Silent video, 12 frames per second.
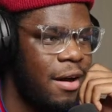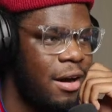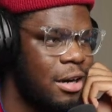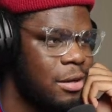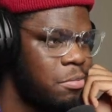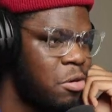
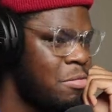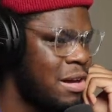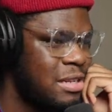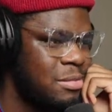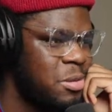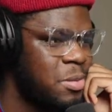
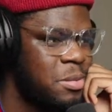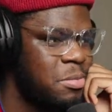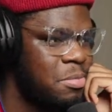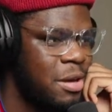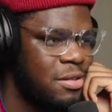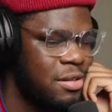Momentum's
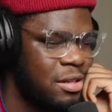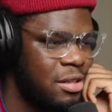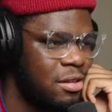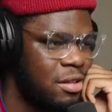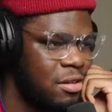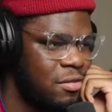been
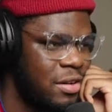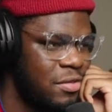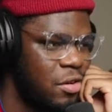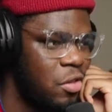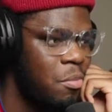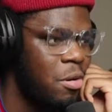basically on their
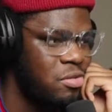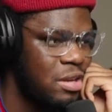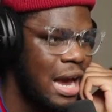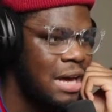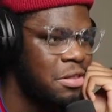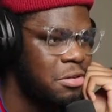favor. Although
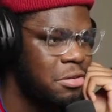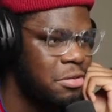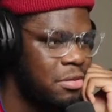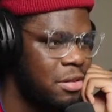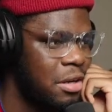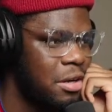Marseille had
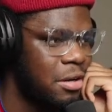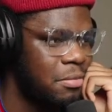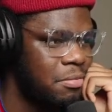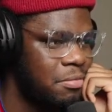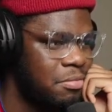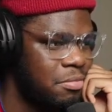their
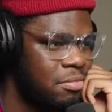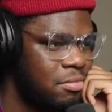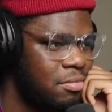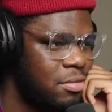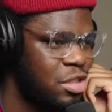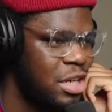
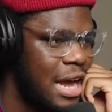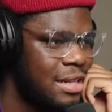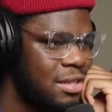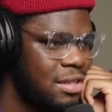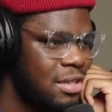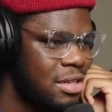
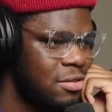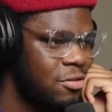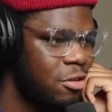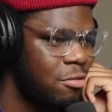chances here